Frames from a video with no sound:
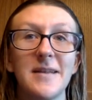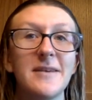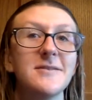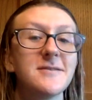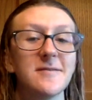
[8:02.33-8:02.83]

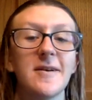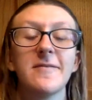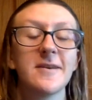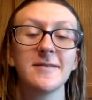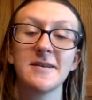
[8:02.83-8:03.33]
I just
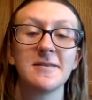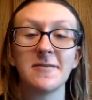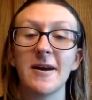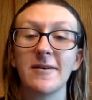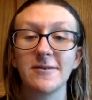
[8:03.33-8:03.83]
love his
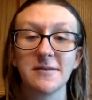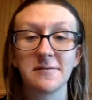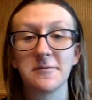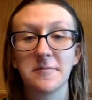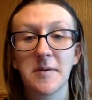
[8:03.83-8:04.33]

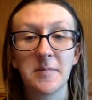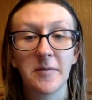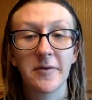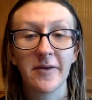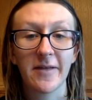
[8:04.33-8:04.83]
interactions with
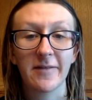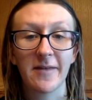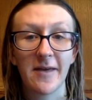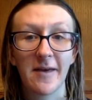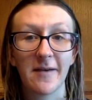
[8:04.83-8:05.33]
people, and
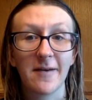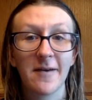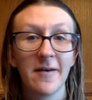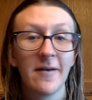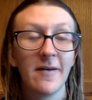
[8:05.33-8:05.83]
like,
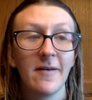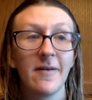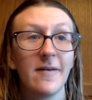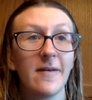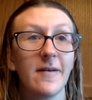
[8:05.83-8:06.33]

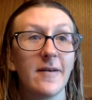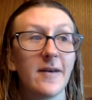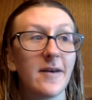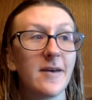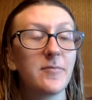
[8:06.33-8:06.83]

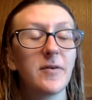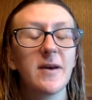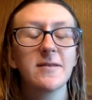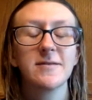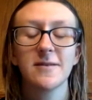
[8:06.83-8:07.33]
he
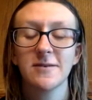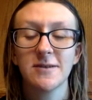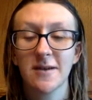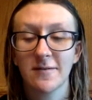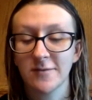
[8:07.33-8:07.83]
played such
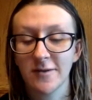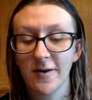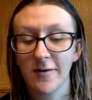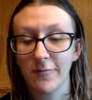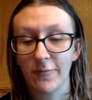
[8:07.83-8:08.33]
an
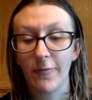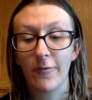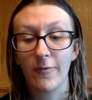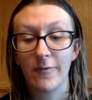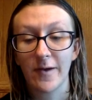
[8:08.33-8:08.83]
intricate
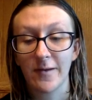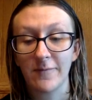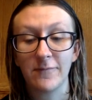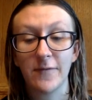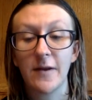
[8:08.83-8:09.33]
role in
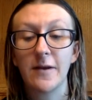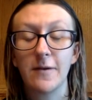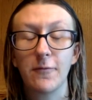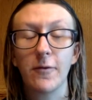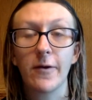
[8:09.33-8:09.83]

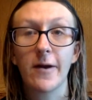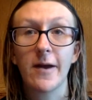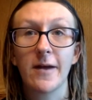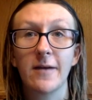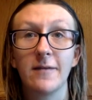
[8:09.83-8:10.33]
Infinity War,
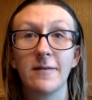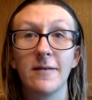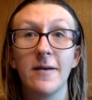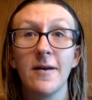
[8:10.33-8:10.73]
and